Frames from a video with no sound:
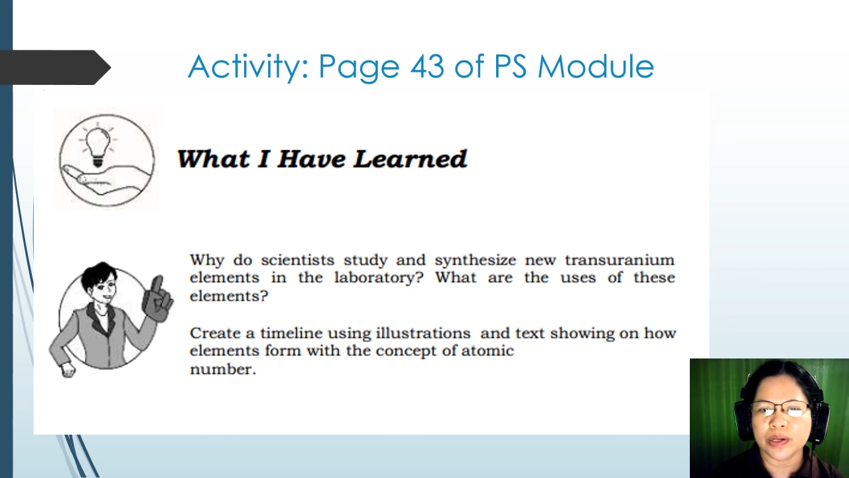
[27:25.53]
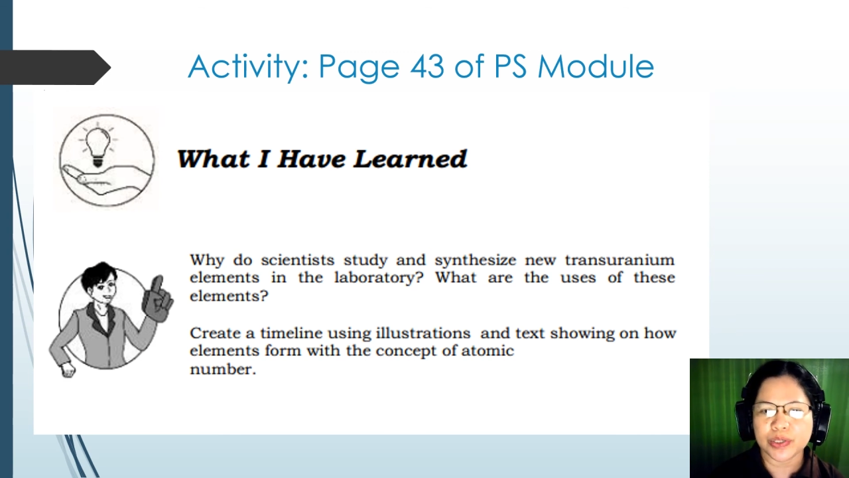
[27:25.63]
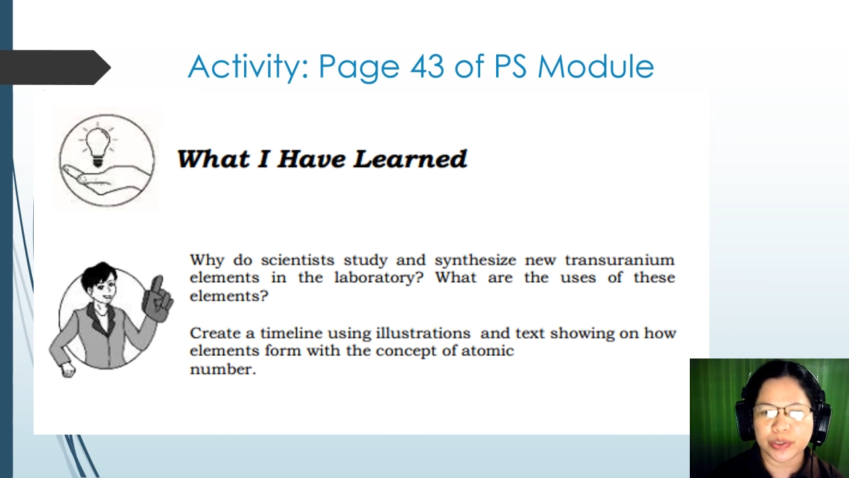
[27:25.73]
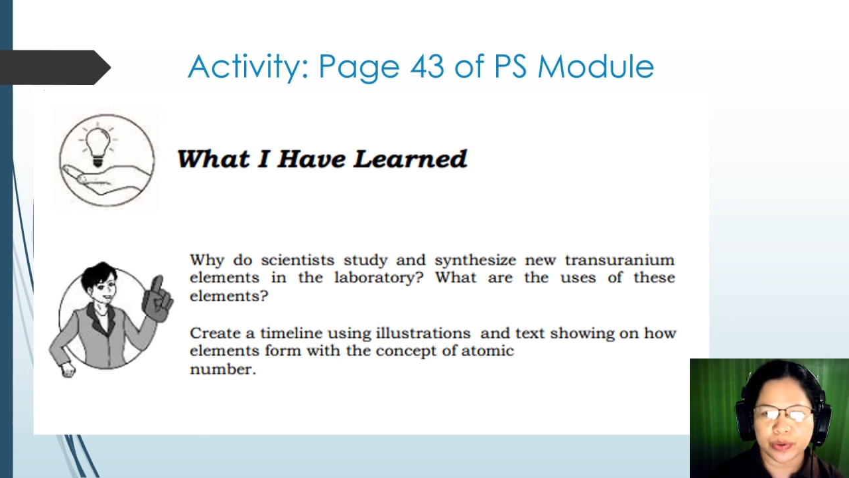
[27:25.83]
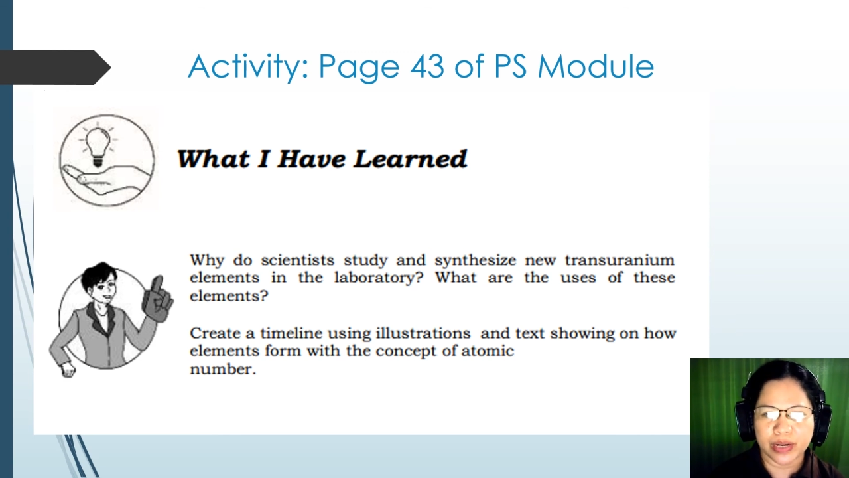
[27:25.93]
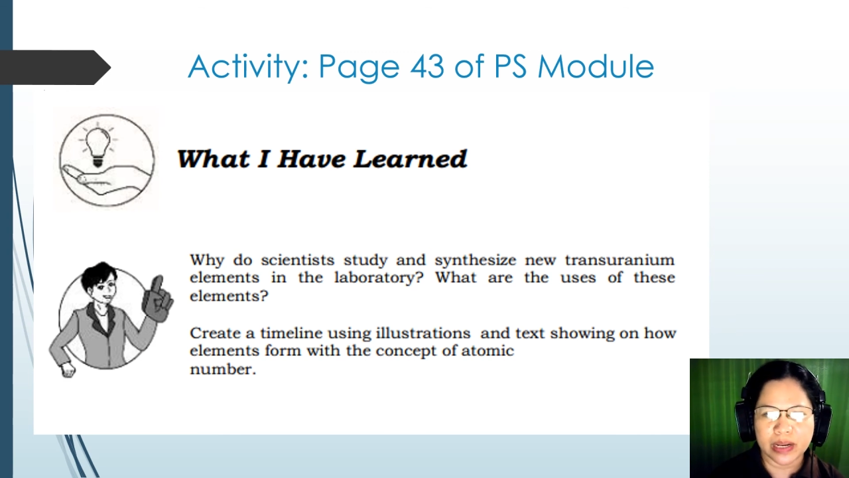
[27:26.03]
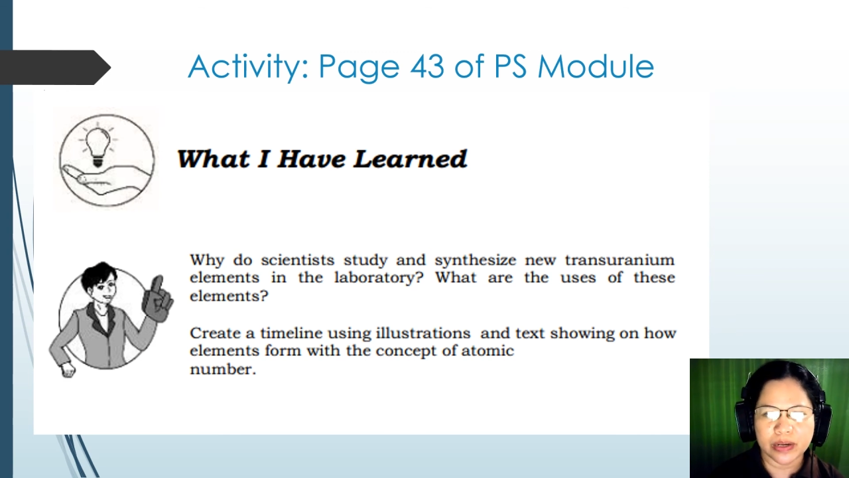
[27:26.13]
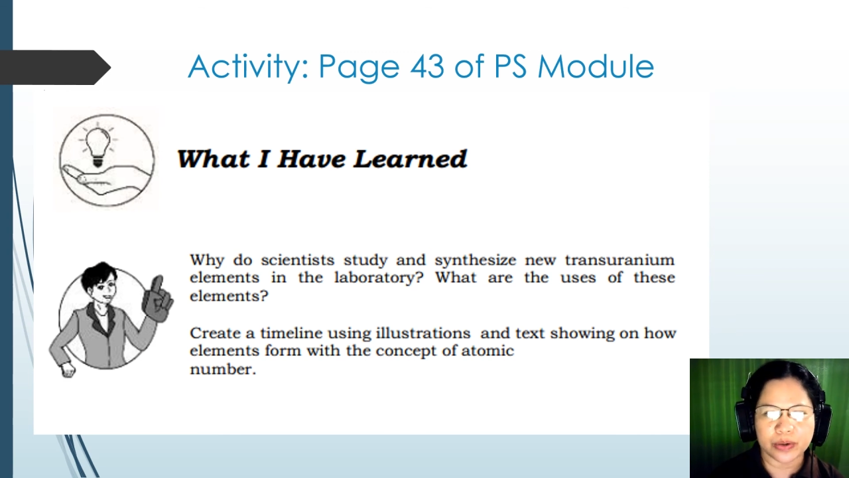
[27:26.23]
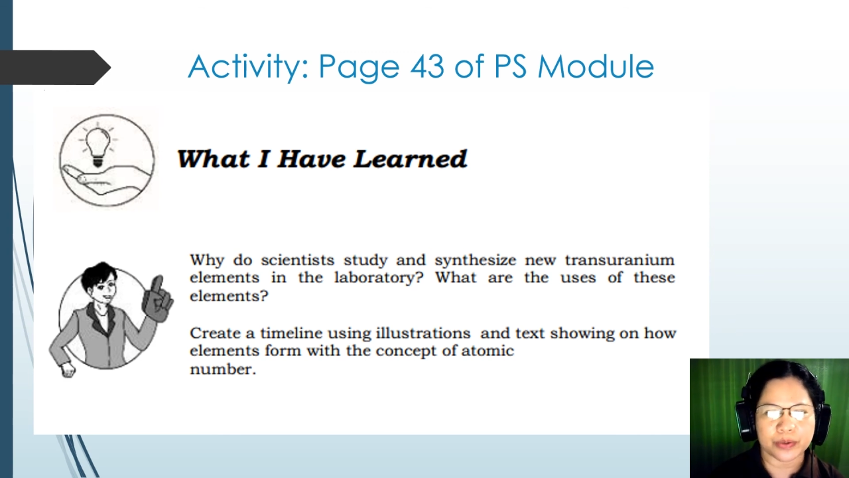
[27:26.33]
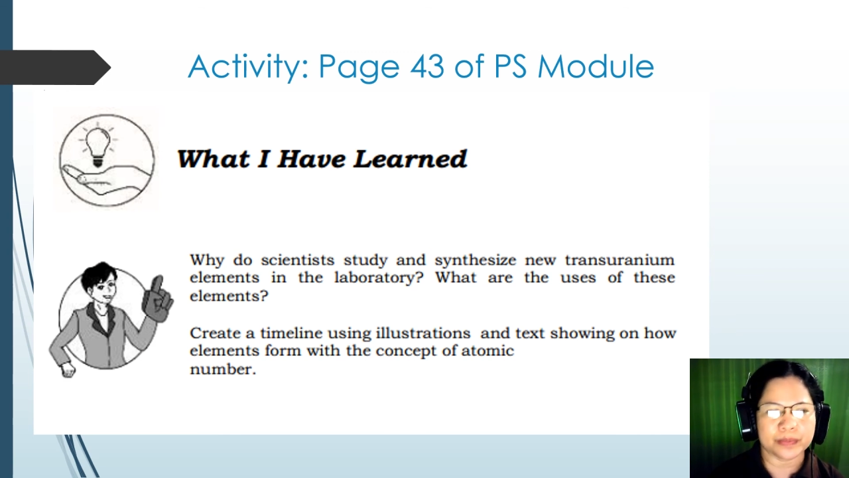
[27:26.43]

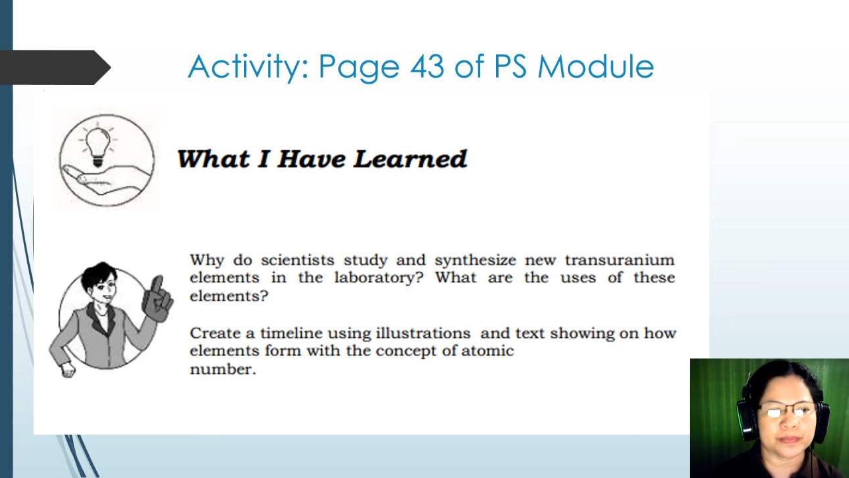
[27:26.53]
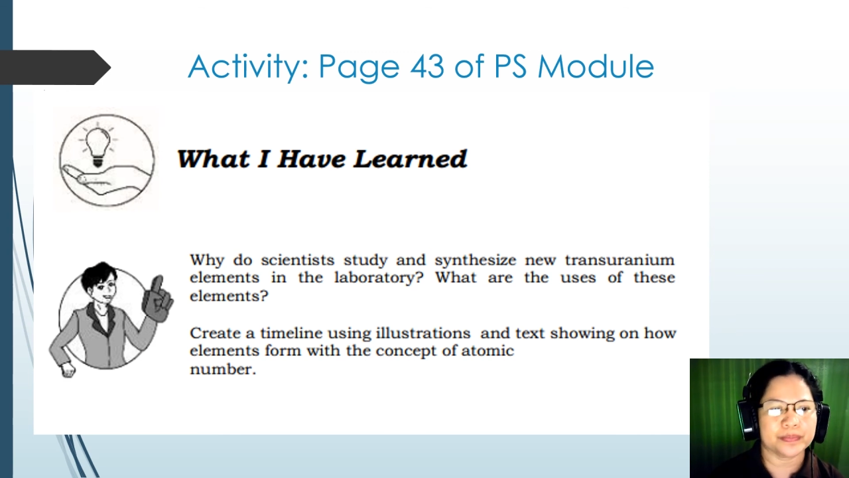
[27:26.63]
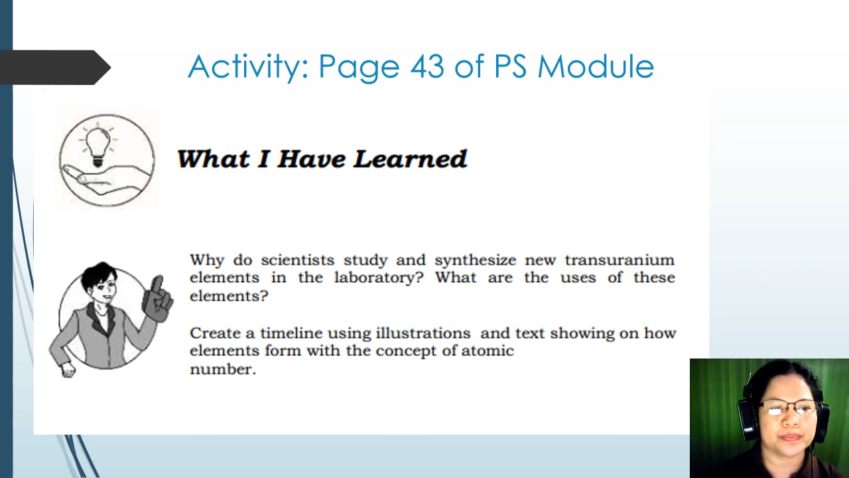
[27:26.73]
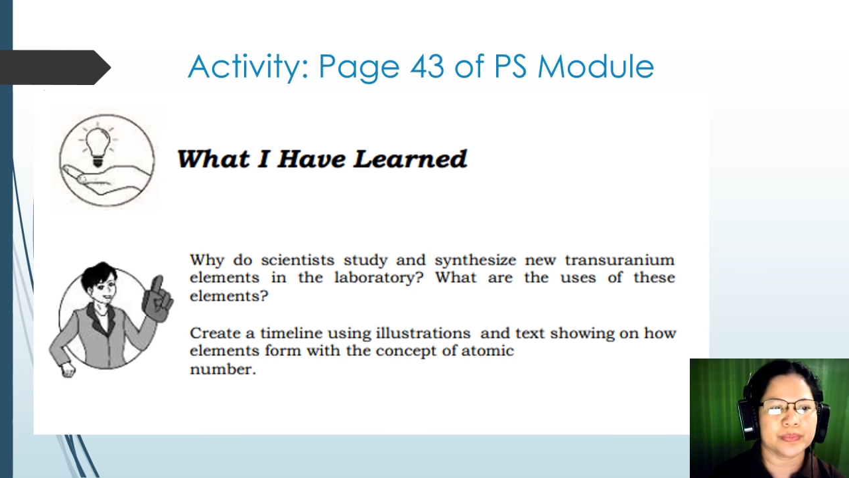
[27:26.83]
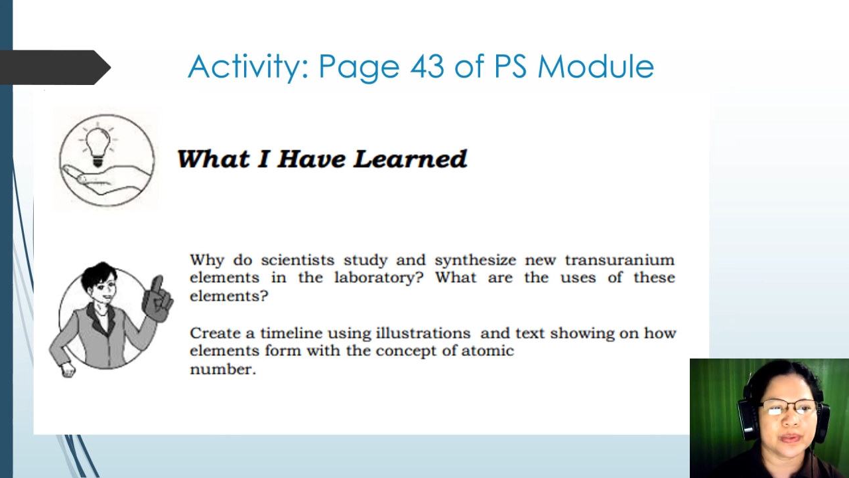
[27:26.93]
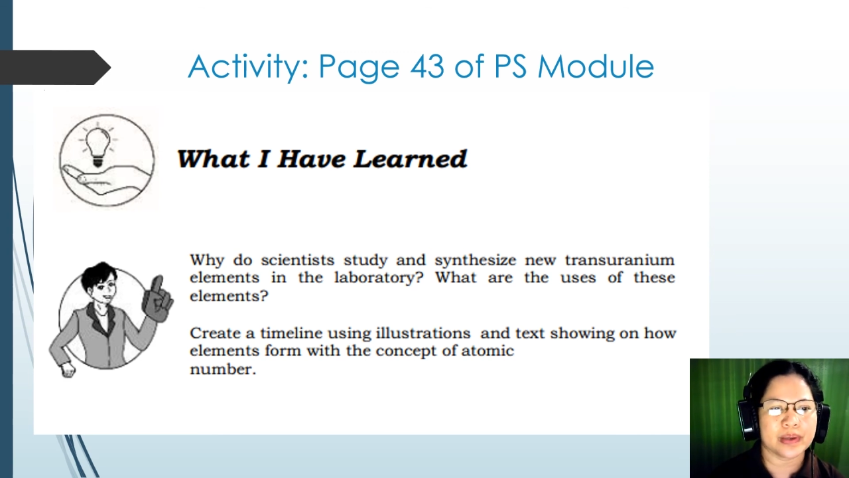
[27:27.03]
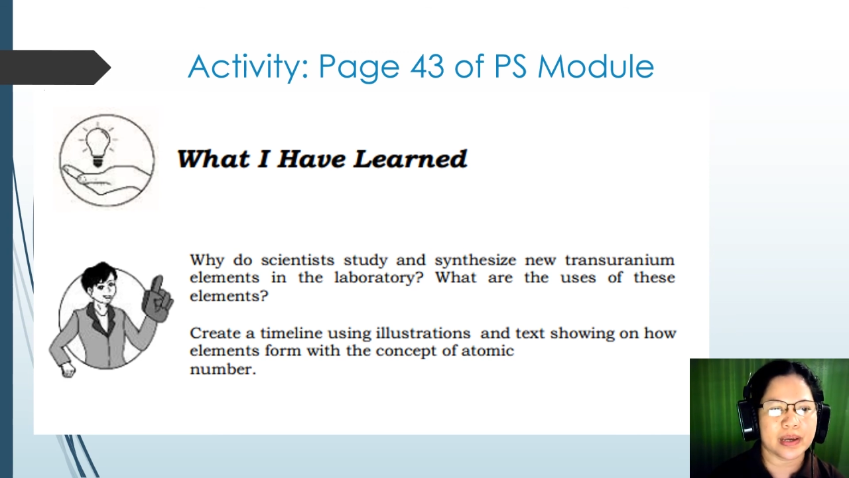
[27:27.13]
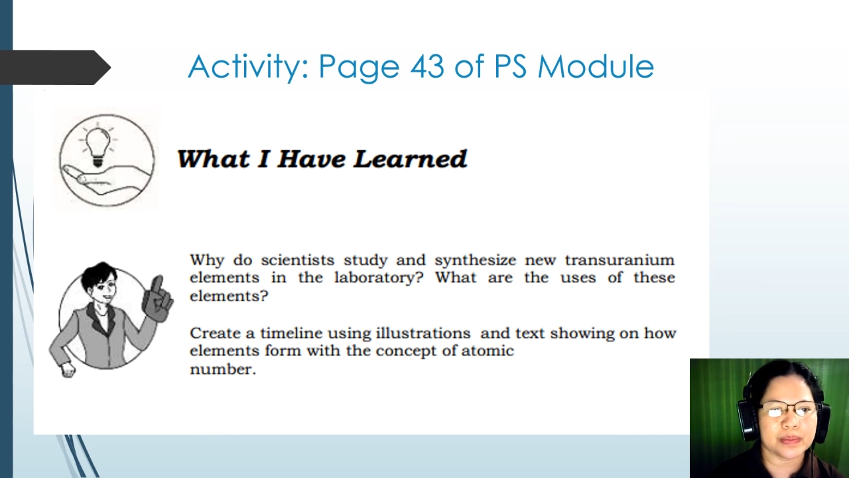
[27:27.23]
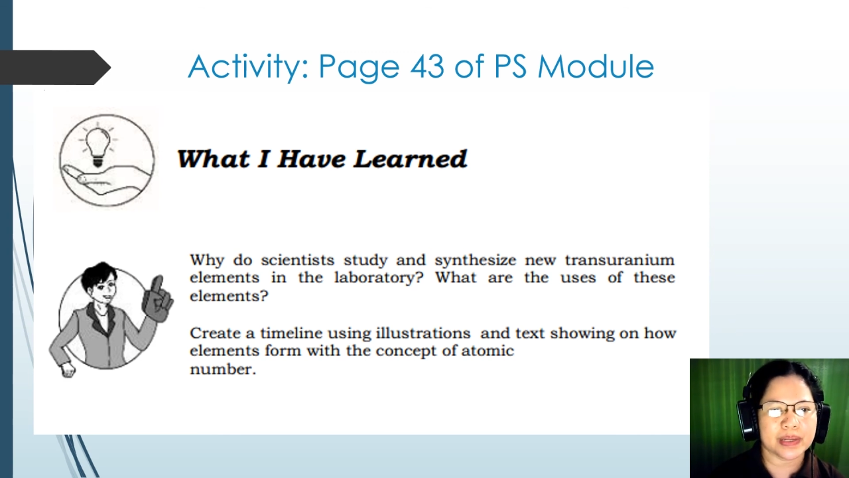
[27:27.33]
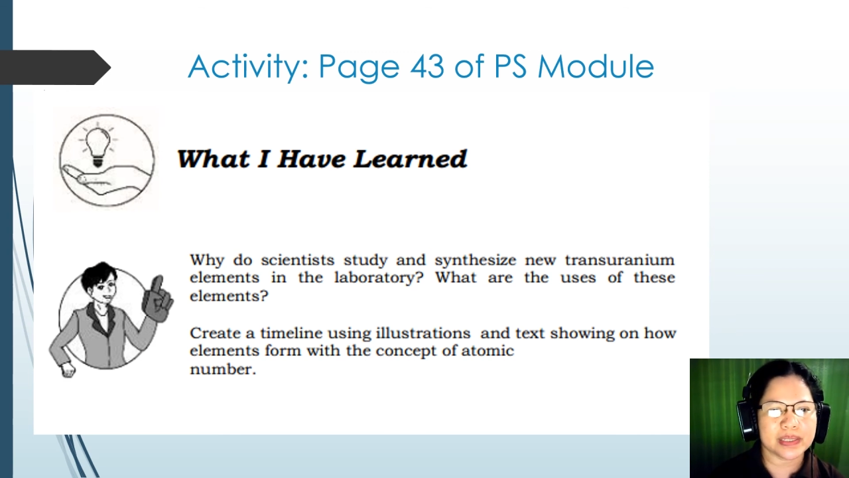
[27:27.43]
uranium
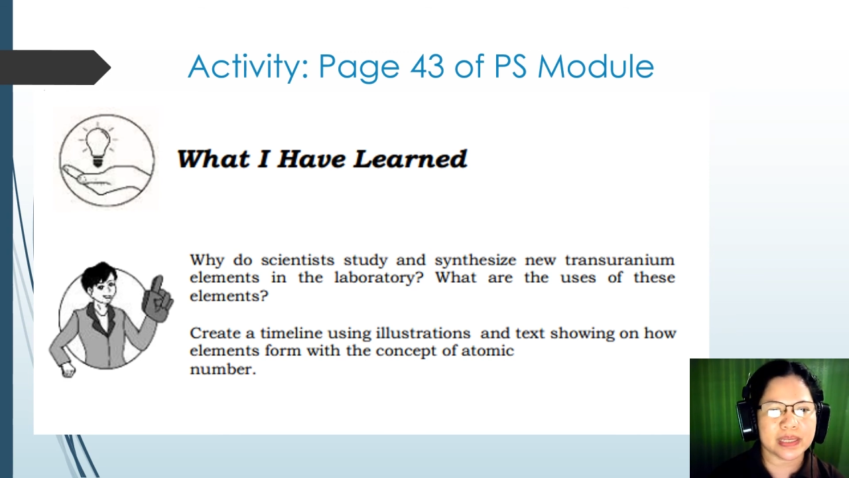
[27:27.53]
elements